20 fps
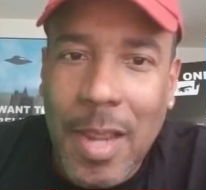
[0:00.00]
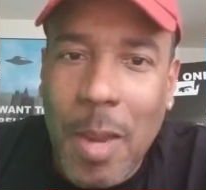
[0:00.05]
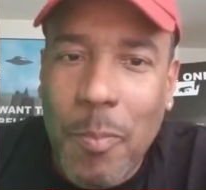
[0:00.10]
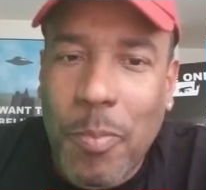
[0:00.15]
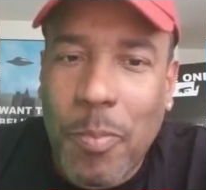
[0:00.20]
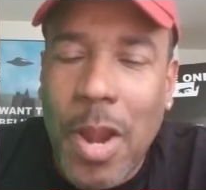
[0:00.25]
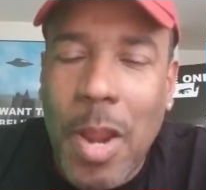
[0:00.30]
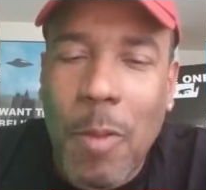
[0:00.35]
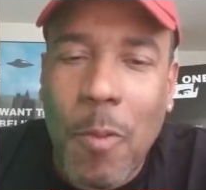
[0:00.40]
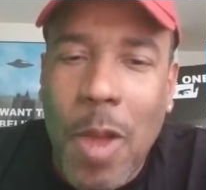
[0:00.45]
They're
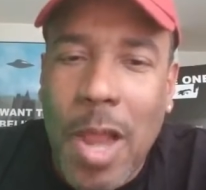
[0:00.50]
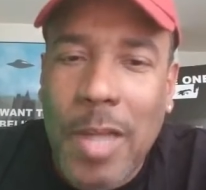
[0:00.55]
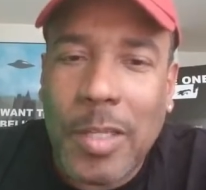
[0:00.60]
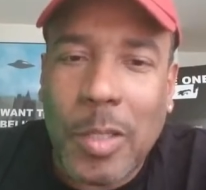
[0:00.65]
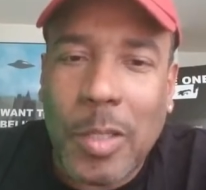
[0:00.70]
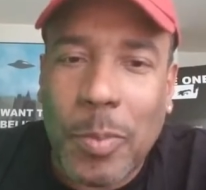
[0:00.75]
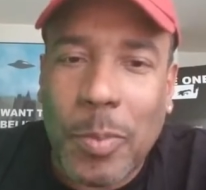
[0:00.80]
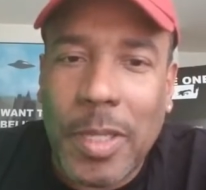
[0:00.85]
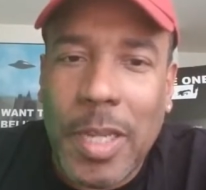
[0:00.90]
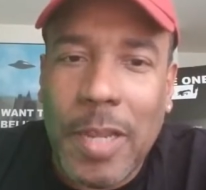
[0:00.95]

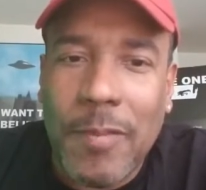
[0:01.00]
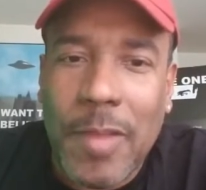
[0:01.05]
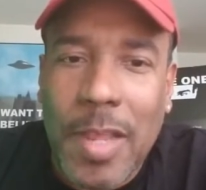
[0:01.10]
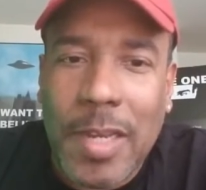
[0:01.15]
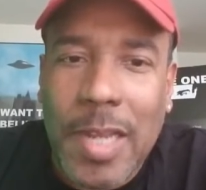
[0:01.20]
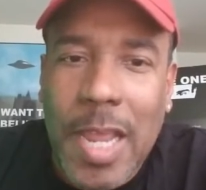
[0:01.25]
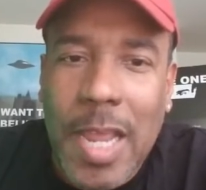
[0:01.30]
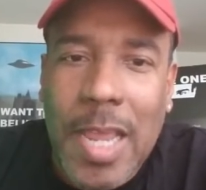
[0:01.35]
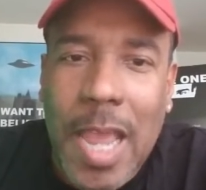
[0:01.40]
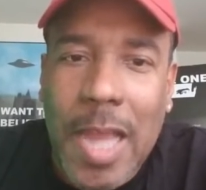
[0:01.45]
brainwashed to believe
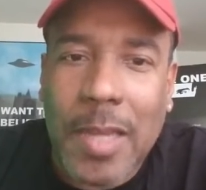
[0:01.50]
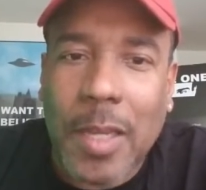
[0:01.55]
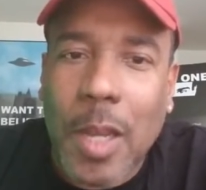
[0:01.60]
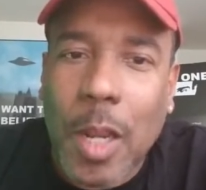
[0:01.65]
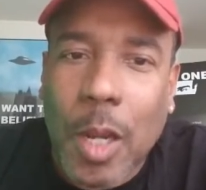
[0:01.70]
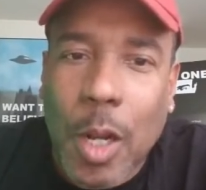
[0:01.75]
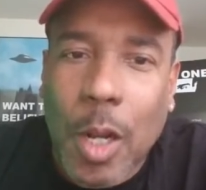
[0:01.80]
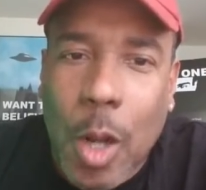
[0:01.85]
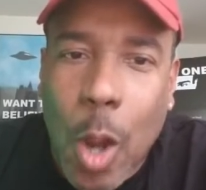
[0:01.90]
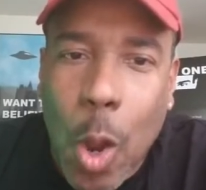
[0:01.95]
that they got
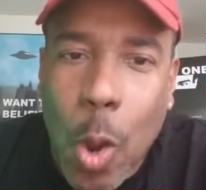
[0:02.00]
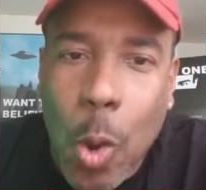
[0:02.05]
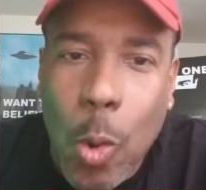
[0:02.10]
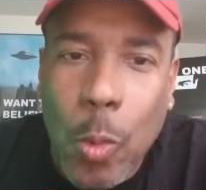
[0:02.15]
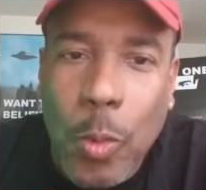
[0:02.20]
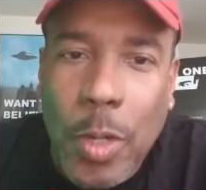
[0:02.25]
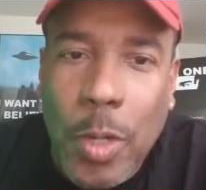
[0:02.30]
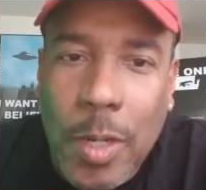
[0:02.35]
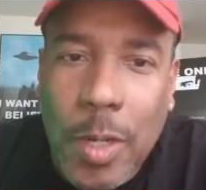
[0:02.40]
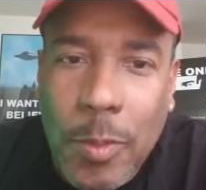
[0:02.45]
the
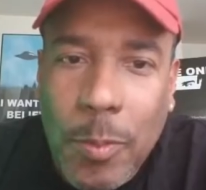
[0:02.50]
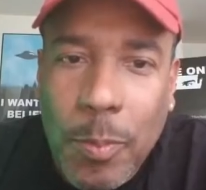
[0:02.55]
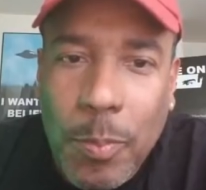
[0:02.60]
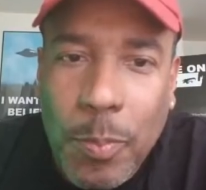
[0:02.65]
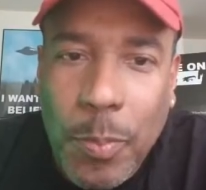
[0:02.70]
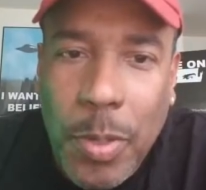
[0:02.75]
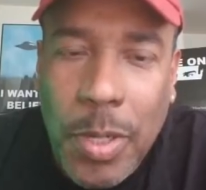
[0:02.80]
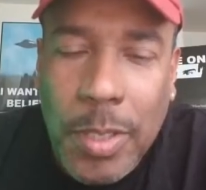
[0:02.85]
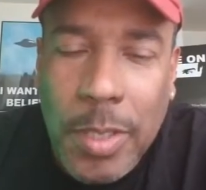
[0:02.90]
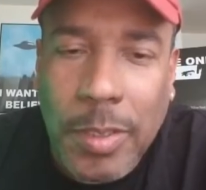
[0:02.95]
golden
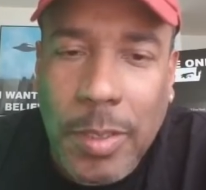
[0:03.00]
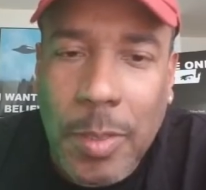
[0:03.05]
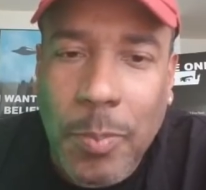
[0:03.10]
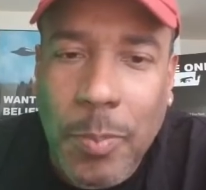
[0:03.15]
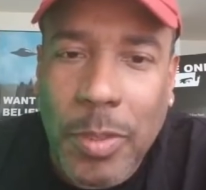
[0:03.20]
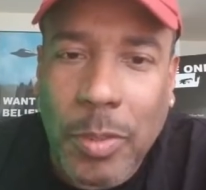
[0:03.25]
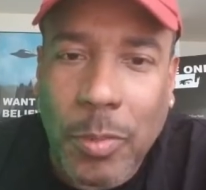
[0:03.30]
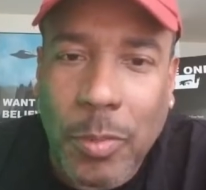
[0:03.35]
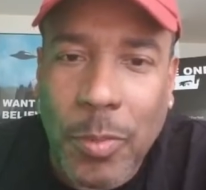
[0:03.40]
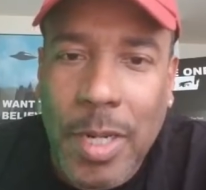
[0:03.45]
pussy
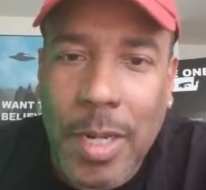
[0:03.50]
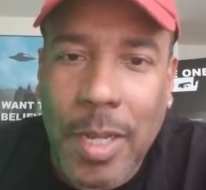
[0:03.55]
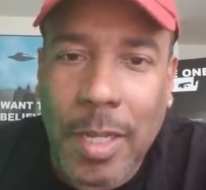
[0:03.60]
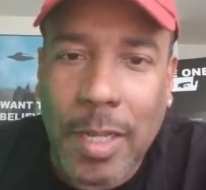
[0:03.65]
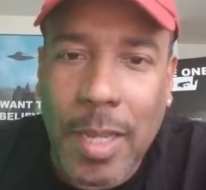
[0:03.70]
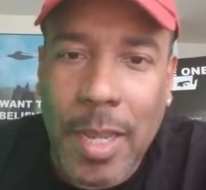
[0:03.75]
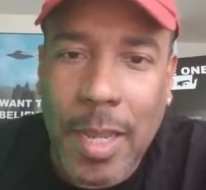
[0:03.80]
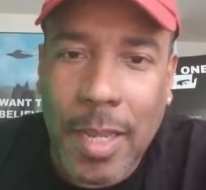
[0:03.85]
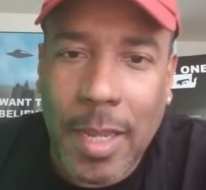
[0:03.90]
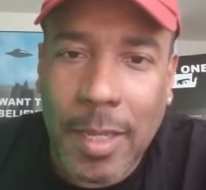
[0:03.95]
between their
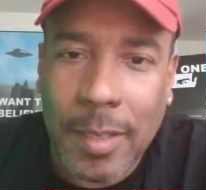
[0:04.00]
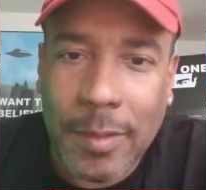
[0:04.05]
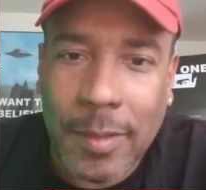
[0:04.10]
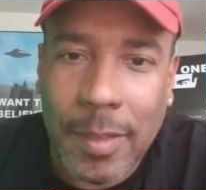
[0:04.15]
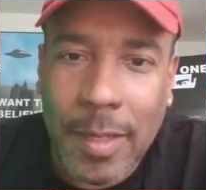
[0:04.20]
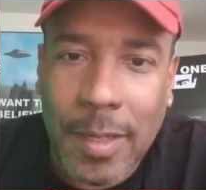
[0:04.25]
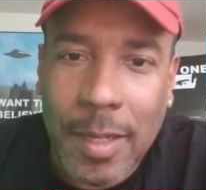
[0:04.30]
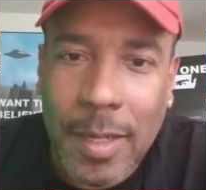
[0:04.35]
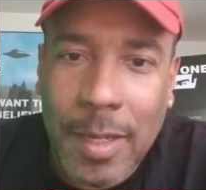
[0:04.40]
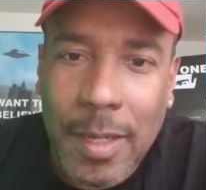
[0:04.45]

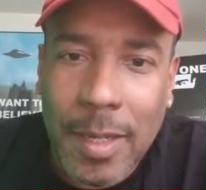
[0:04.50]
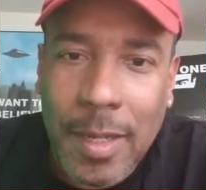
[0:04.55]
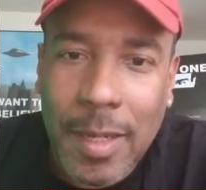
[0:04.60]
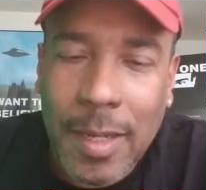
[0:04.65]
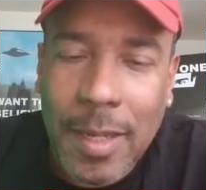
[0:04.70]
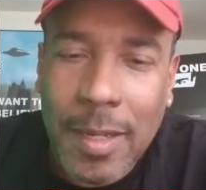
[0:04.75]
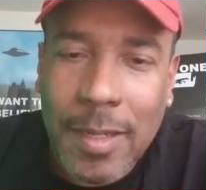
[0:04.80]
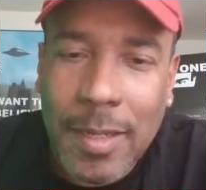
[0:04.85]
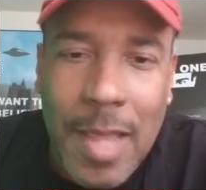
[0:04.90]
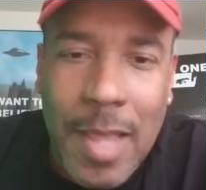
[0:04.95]
legs,
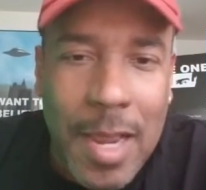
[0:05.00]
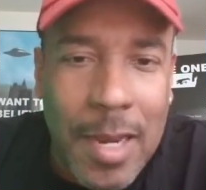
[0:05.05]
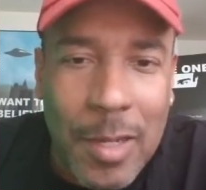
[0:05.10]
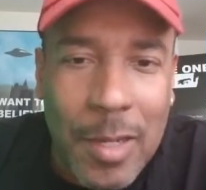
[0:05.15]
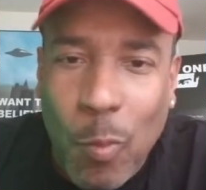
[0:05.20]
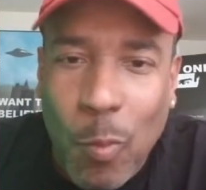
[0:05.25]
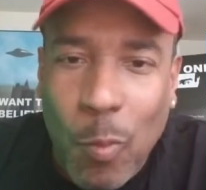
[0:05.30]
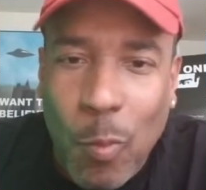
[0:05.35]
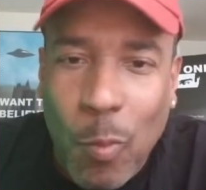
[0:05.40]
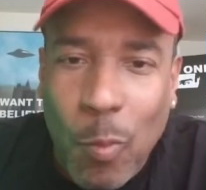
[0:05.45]
that
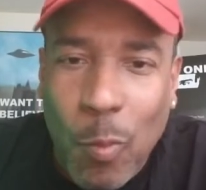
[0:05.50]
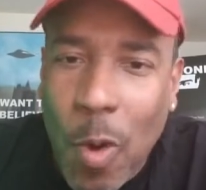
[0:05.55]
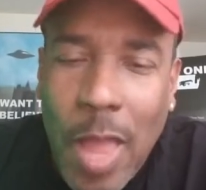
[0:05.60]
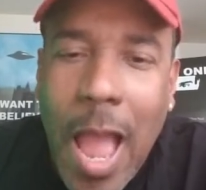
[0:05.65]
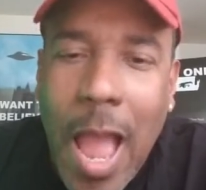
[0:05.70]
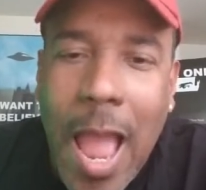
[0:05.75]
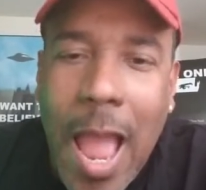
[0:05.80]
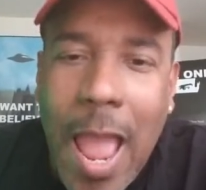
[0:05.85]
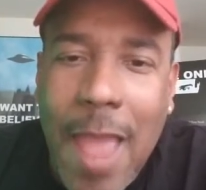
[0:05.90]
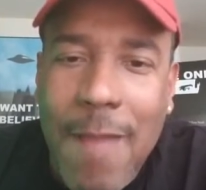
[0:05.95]
is worth
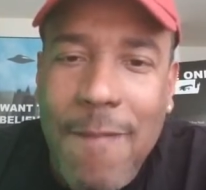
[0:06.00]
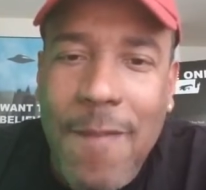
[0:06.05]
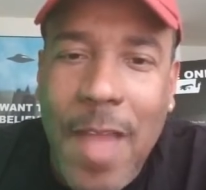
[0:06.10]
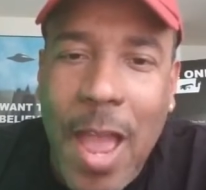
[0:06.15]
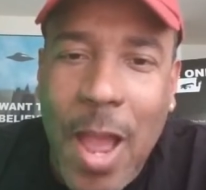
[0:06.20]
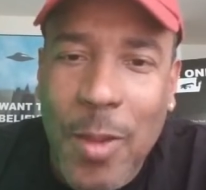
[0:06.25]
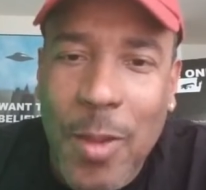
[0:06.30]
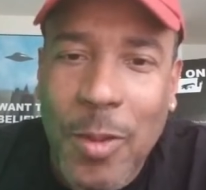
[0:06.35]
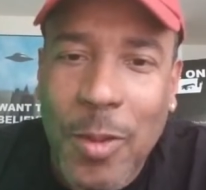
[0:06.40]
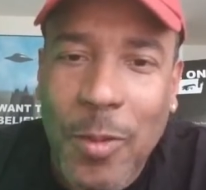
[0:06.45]
high
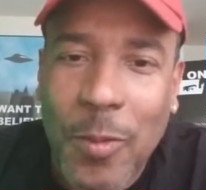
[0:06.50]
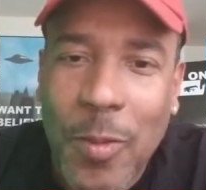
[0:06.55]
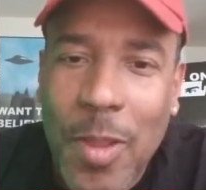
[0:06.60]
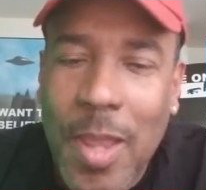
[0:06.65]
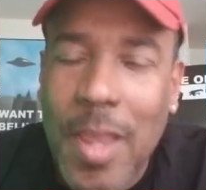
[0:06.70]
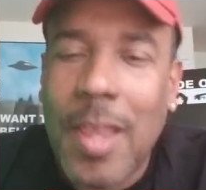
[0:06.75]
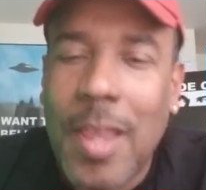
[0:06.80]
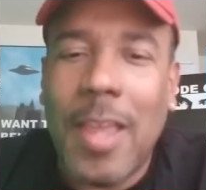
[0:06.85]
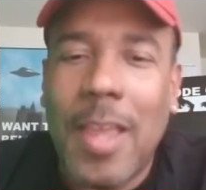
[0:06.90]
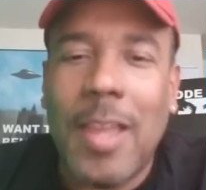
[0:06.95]
value,
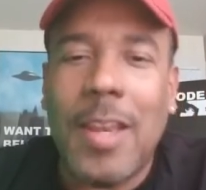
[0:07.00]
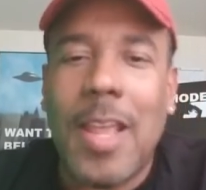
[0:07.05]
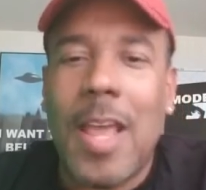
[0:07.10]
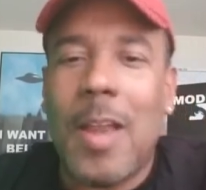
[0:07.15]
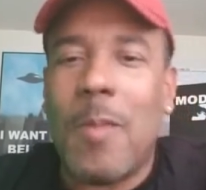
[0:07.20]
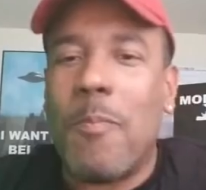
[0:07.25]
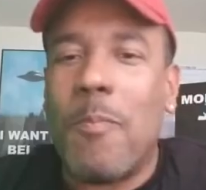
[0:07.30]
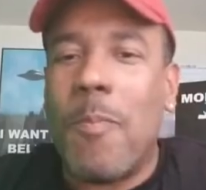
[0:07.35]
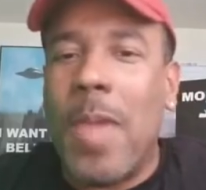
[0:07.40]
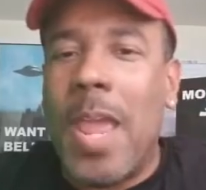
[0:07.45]
and
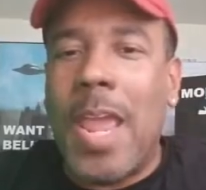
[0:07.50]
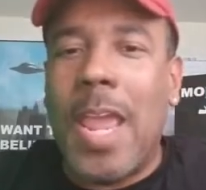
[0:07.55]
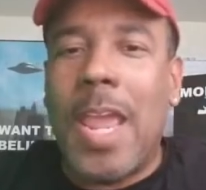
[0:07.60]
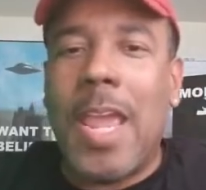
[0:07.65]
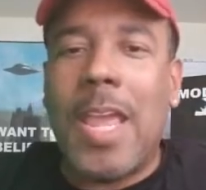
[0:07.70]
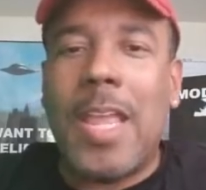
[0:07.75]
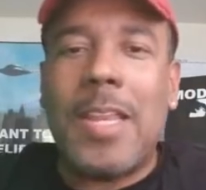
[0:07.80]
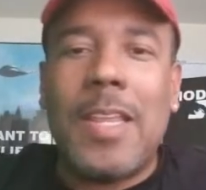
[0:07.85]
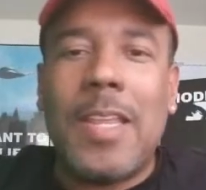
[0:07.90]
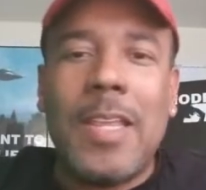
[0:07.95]
that a
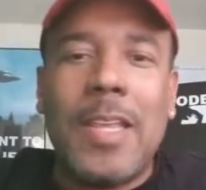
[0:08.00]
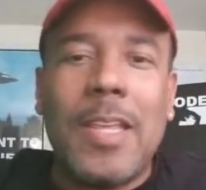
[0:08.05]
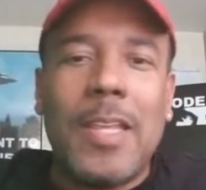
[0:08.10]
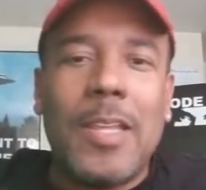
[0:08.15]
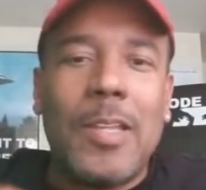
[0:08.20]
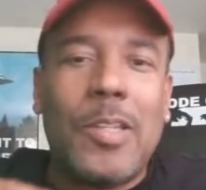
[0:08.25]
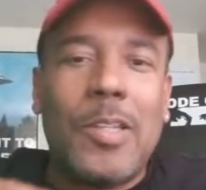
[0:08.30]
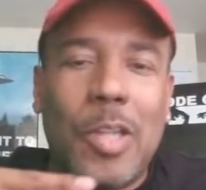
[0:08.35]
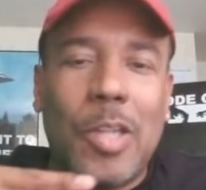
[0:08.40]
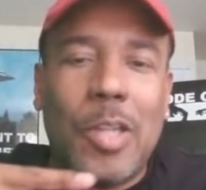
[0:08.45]
man
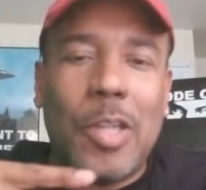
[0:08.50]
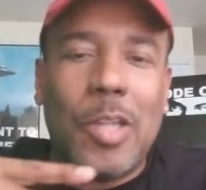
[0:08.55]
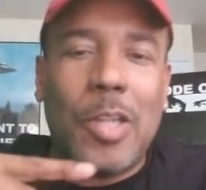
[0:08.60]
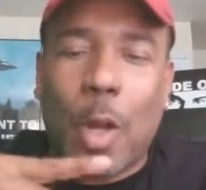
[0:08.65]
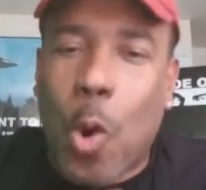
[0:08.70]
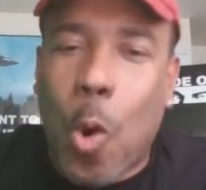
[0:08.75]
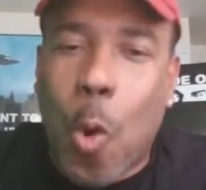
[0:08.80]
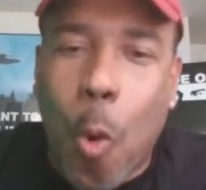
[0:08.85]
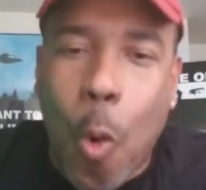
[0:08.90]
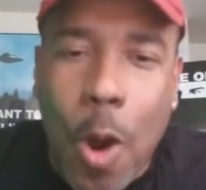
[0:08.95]
should
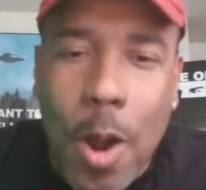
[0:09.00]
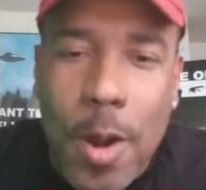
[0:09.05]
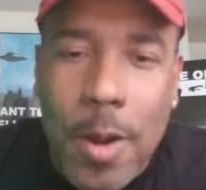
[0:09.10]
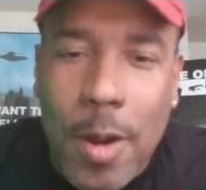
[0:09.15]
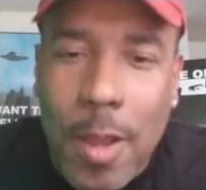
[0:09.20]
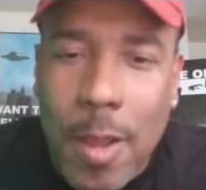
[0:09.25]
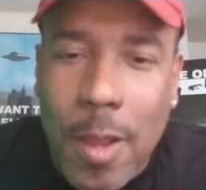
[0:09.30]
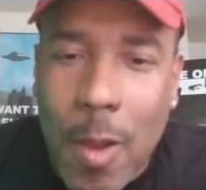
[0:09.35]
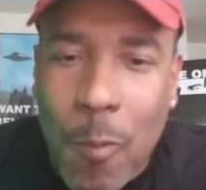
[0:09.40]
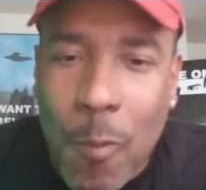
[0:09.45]

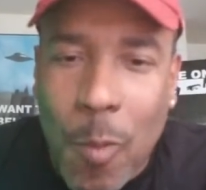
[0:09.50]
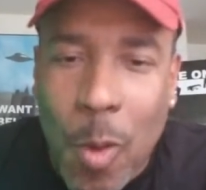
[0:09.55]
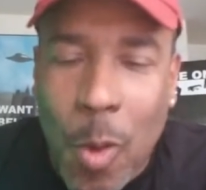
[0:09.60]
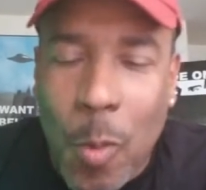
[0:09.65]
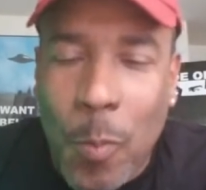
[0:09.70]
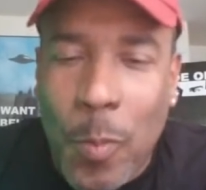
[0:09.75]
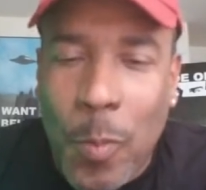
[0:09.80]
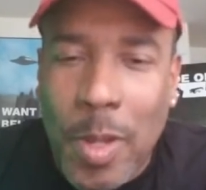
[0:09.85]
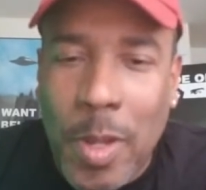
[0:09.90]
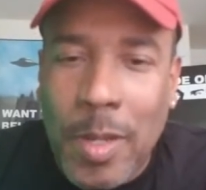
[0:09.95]
court a
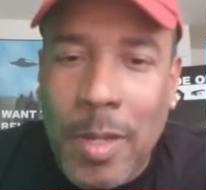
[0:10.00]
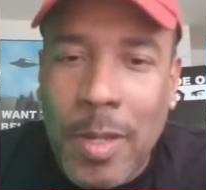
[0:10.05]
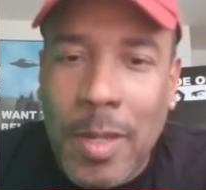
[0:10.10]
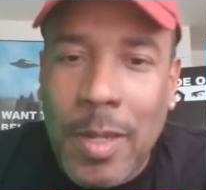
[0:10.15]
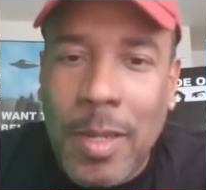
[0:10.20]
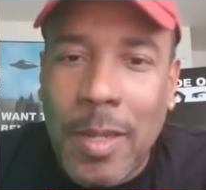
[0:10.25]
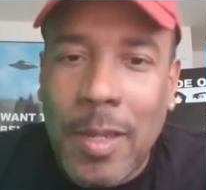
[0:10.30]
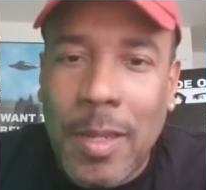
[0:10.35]
woman